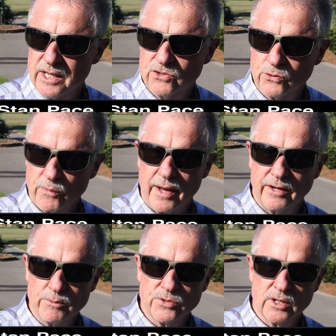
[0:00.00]
He's
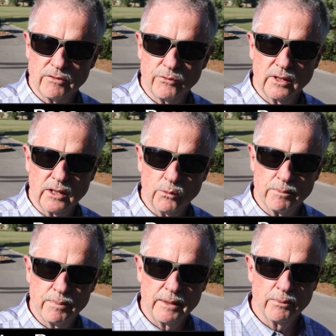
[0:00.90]
surrounded himself really
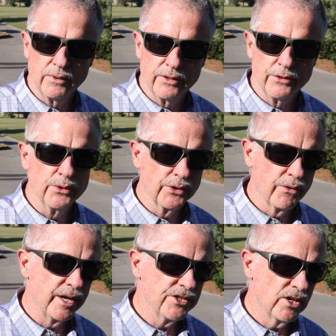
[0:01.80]
with people that are doing a
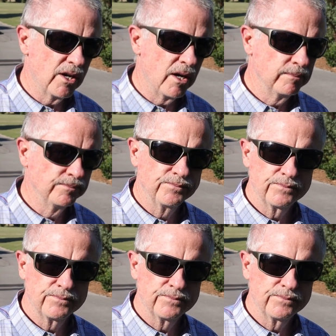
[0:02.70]
great job.